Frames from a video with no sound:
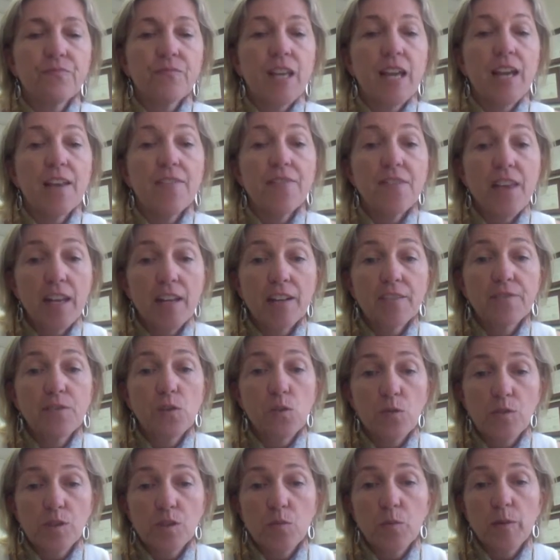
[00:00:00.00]
And then, of
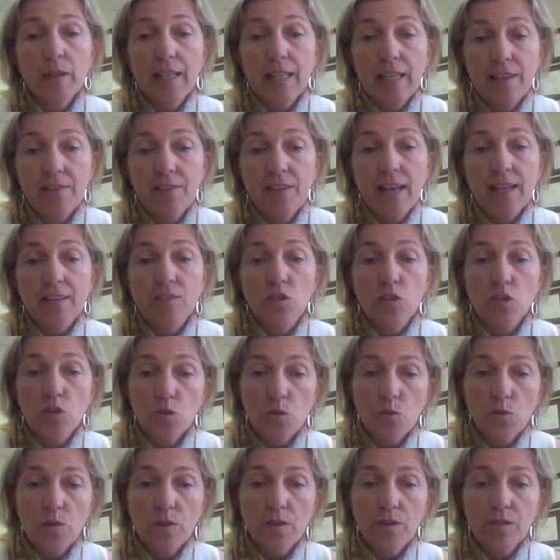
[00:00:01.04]
course, we need that
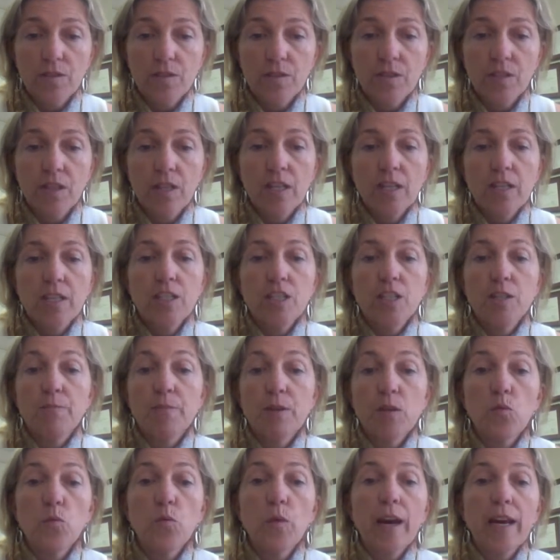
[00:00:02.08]
source to
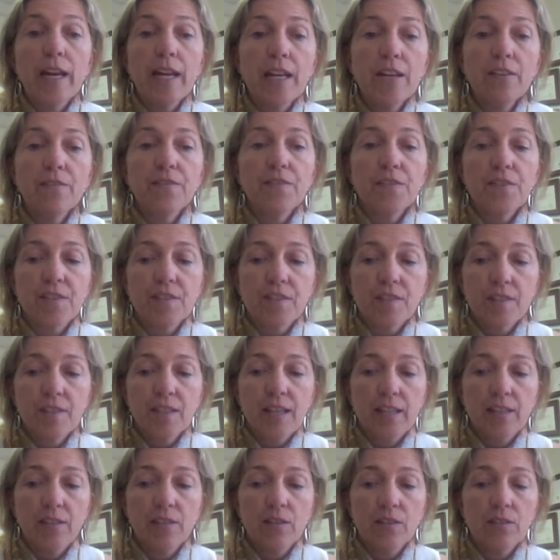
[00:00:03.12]
be waiting for the
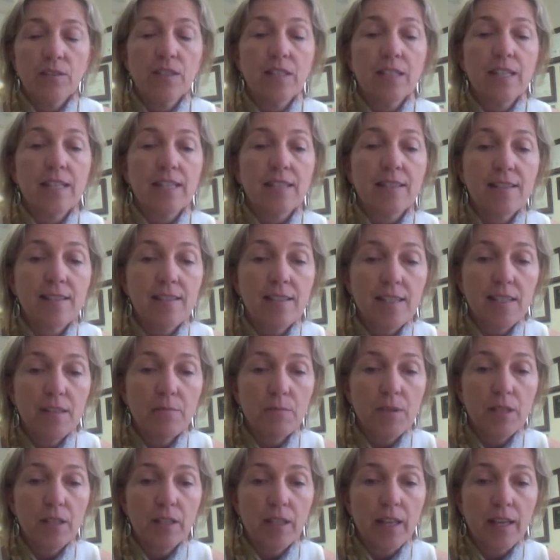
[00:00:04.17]
signal to get
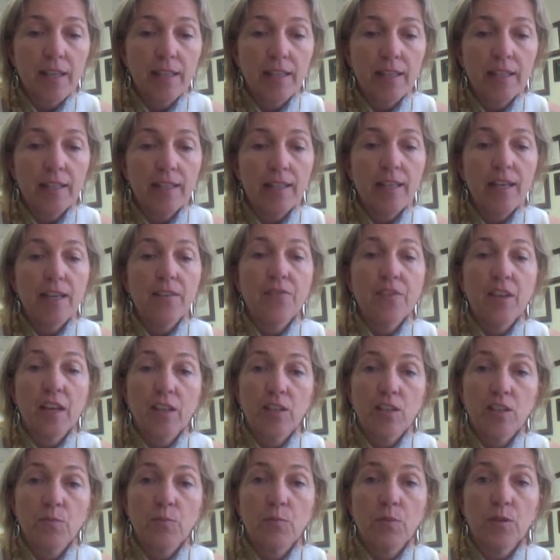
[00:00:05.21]
stimulated and then
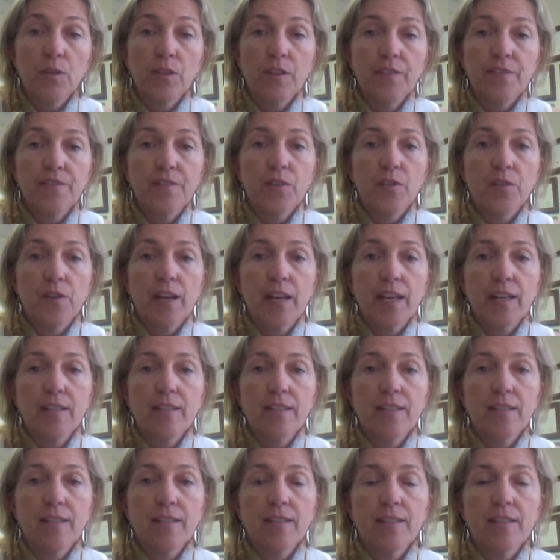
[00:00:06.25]
to
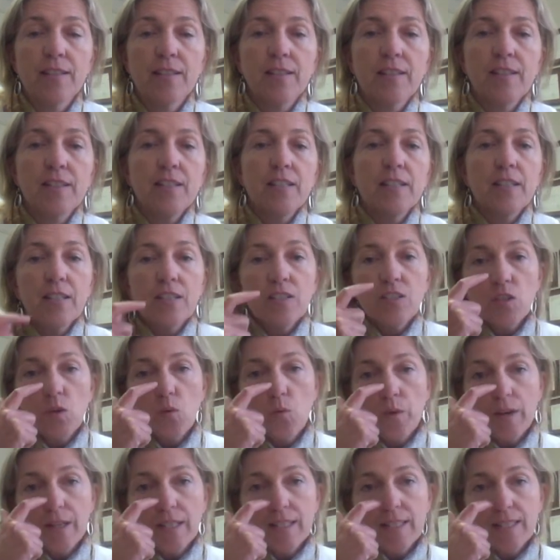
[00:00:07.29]
proliferate. So
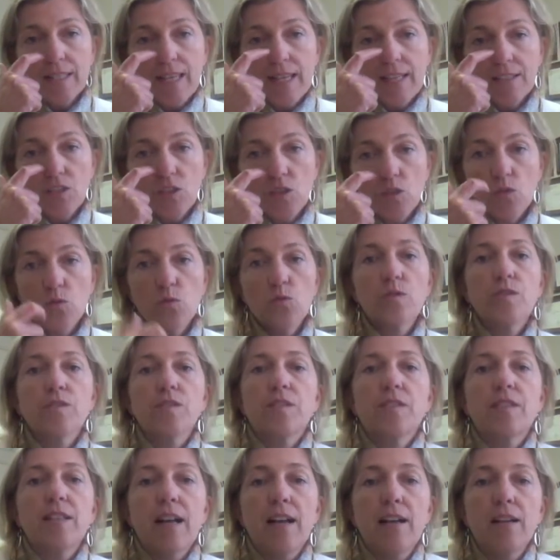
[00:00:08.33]
what is that source
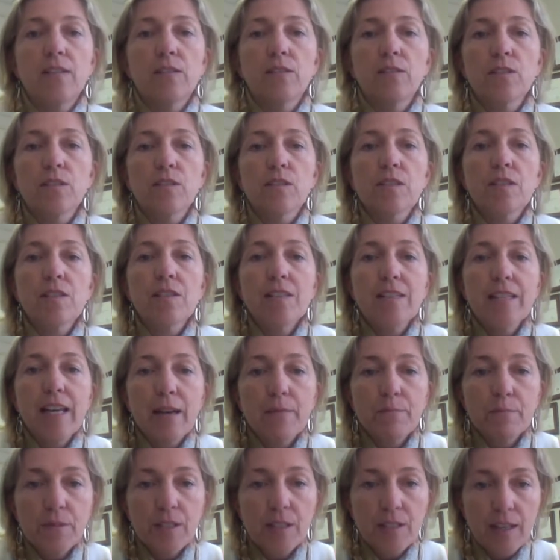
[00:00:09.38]
cell or
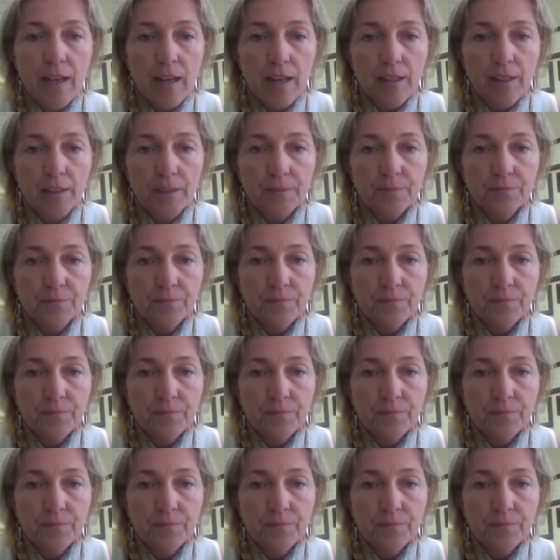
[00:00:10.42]
stem cell?